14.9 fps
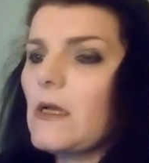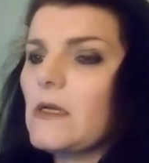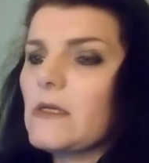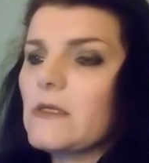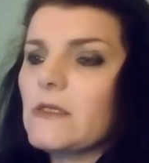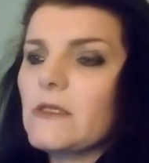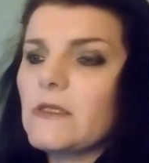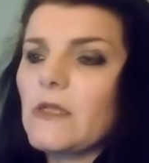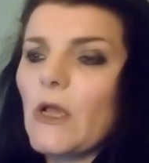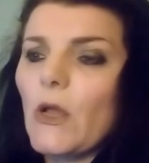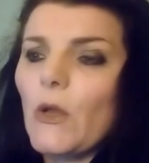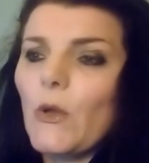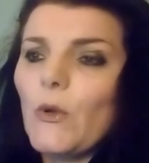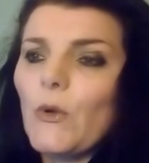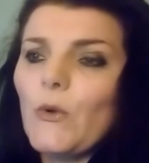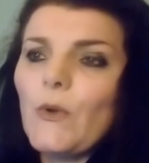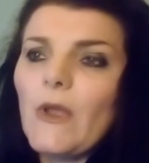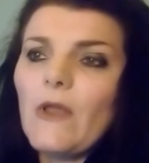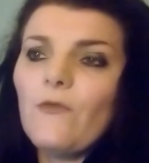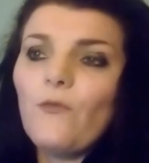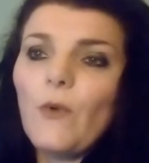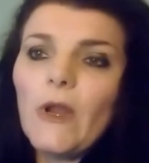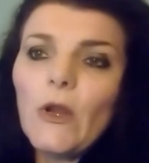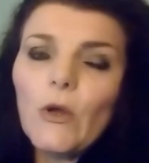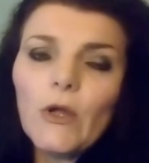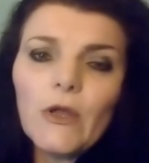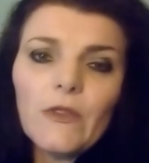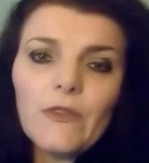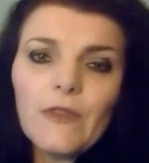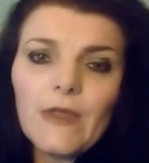So if we
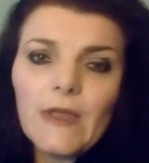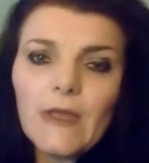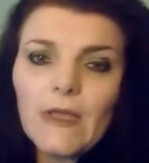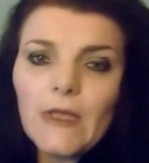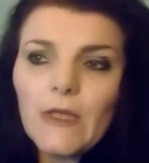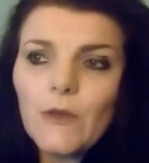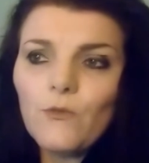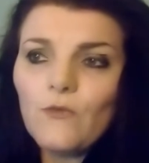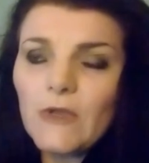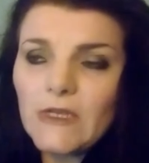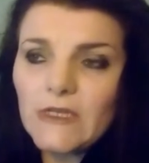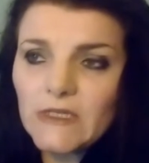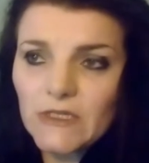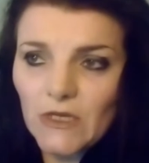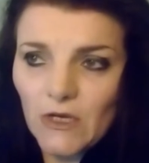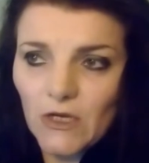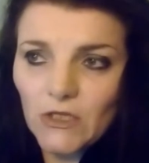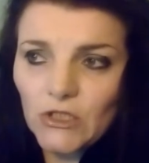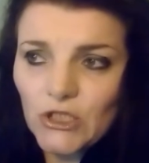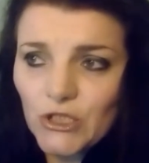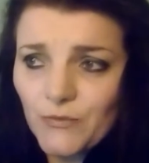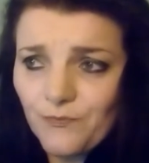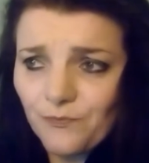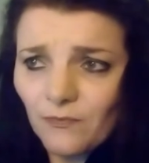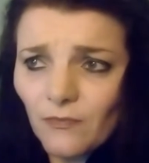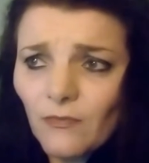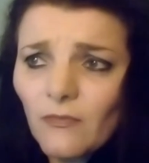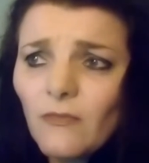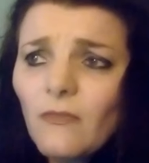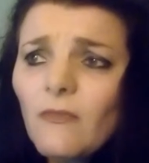look at the research
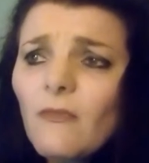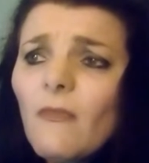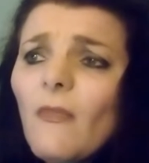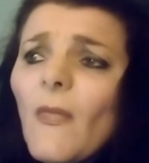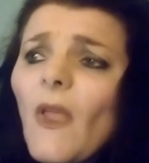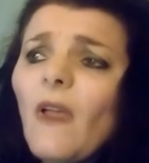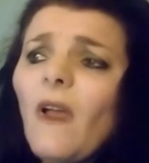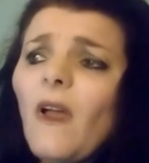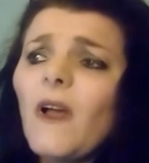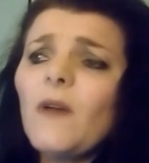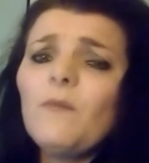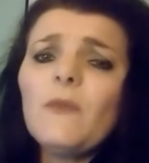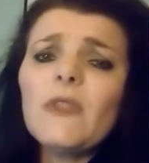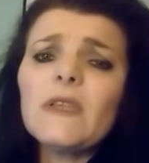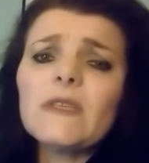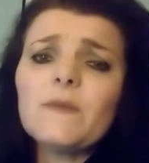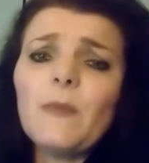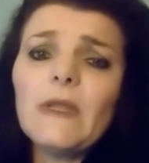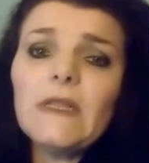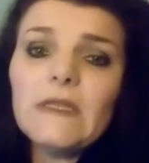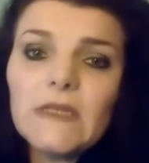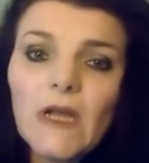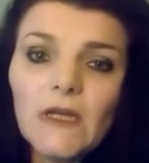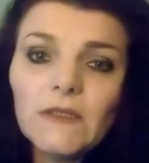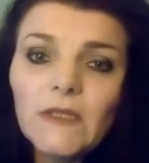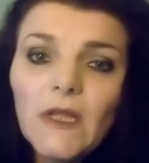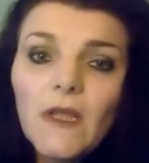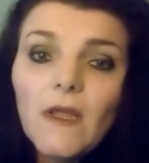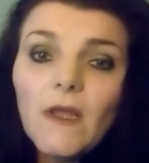that's been done,